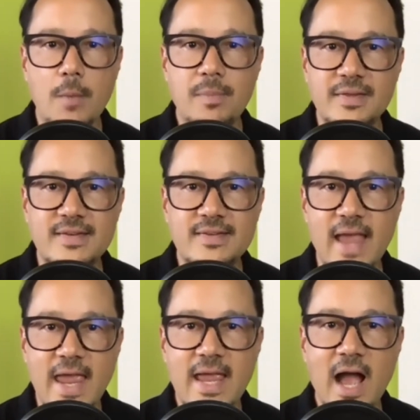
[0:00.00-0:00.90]
but
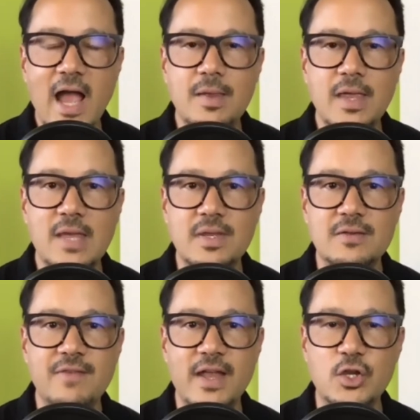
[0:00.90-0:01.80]
today I am
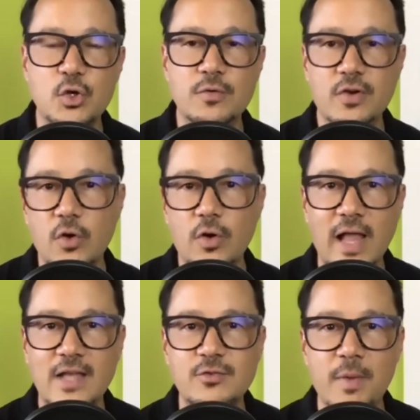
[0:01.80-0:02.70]
in Vancouver, or
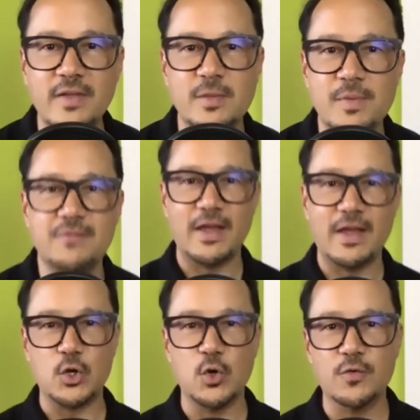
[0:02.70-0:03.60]
last few months I've been in
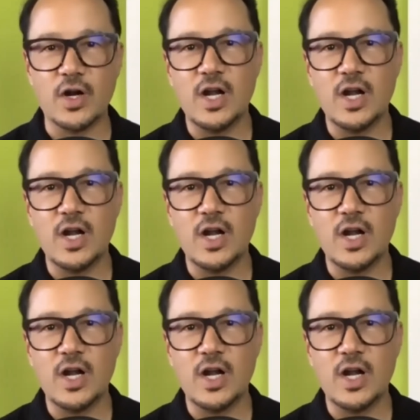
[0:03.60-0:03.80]
Vancouver,